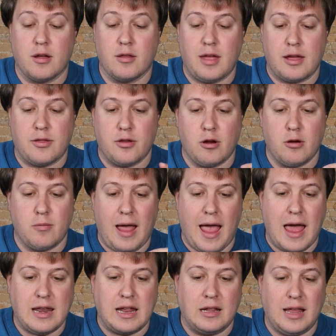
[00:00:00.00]
Like they're
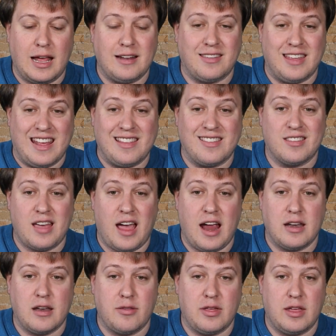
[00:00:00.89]
adding lights
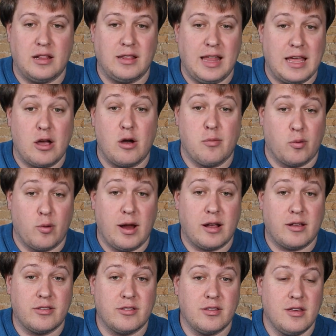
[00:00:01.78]
inside to the Lego
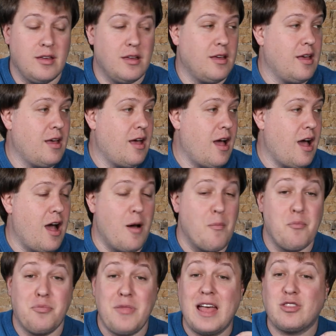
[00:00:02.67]
bricks. Yeah, um,
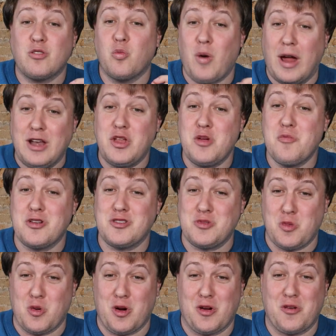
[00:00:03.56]
that's way too much
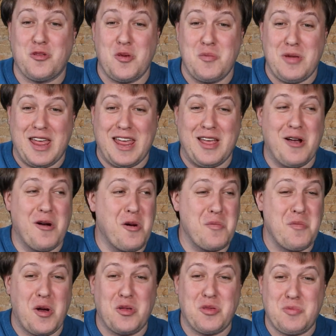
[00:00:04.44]
work for me or
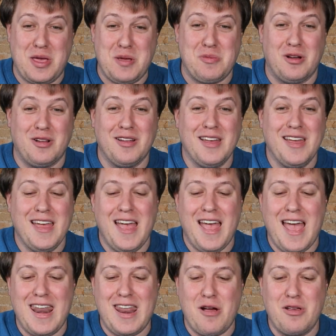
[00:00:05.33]
most people.
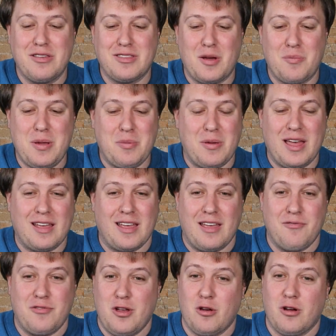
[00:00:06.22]
And I always tell people like
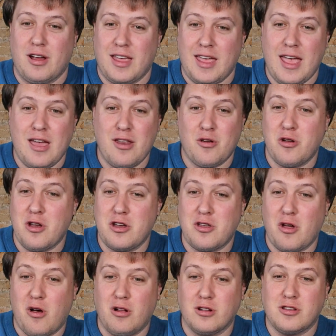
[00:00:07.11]
if you're a kid or an
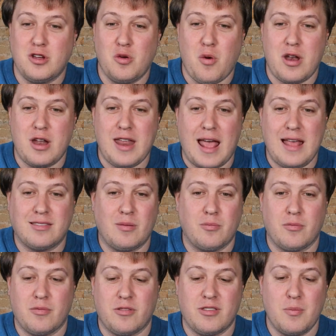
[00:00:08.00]
adult, you wanted to add
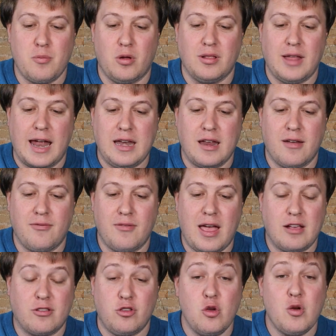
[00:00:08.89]
some simple lighting
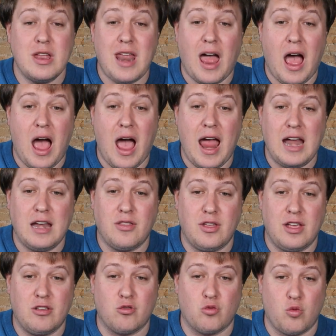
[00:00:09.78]
effects, you can hide
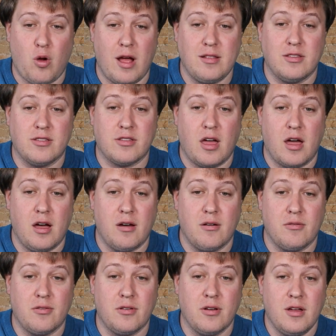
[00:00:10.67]
these runs
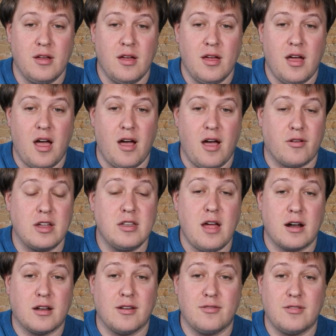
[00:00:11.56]
of of
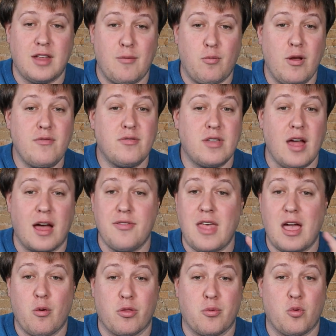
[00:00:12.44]
conductive tape. We've done
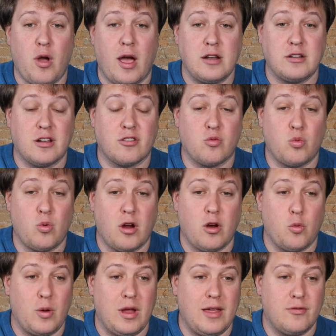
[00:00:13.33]
that with projects where
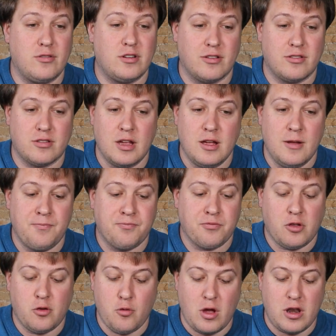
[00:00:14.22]
we've just
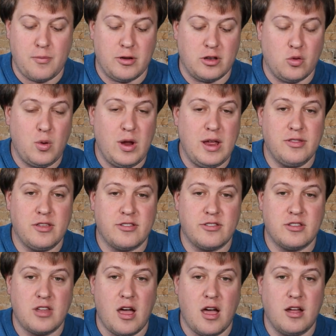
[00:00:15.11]
run it between the
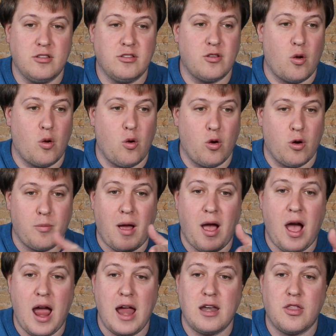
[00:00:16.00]
studs or
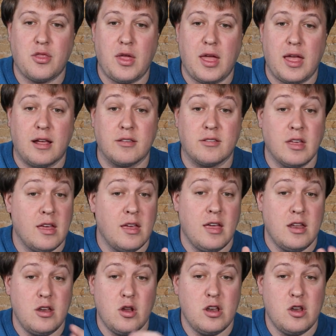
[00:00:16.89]
behind things.
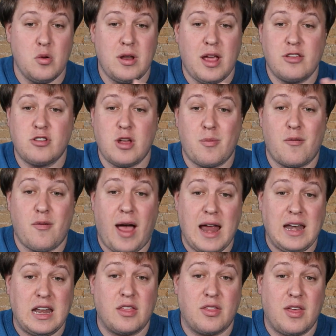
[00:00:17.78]
And you can do a nice job of
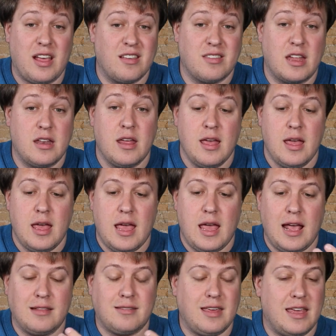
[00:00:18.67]
hiding things. And
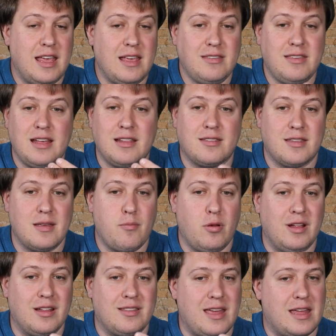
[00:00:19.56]
it's easy, it's
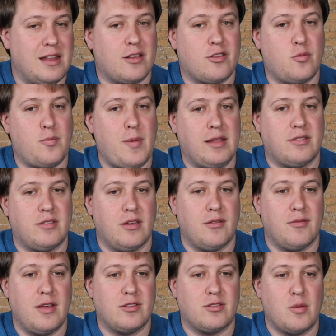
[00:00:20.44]
simple, it's
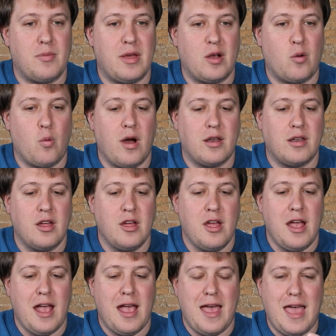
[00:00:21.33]
inexpensive is the big one.
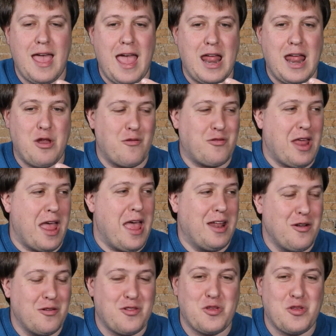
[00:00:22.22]
Yeah. And you have to you
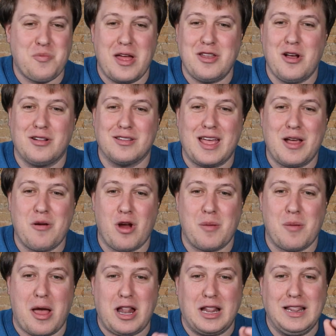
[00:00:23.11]
have to spend all day worrying
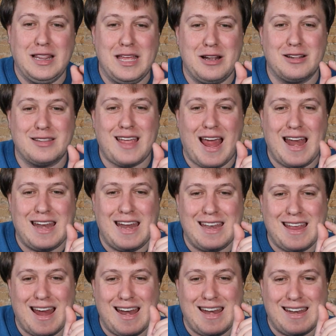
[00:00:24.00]
about little tiny,
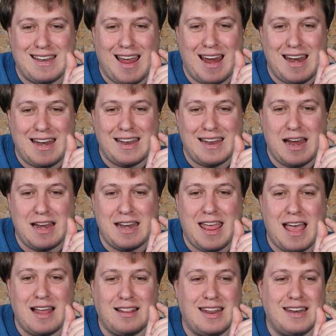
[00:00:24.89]
tiny, tiny, tiny
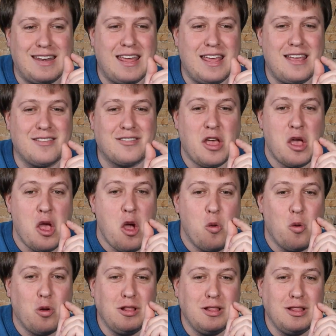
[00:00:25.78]
LEDs
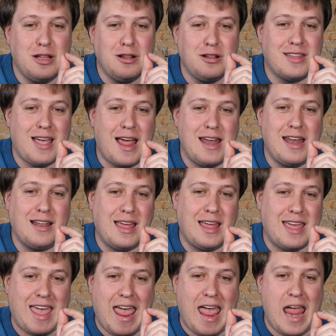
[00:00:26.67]
with little tiny
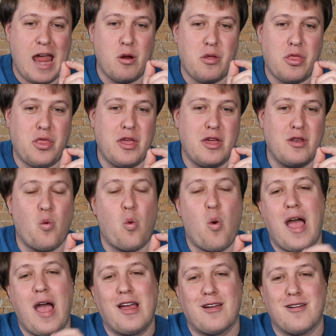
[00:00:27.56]
like hair thin
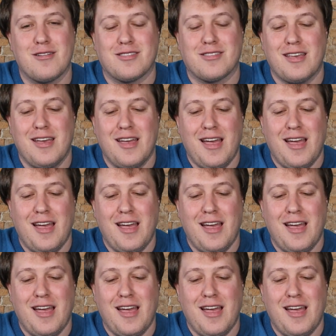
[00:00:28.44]
wires.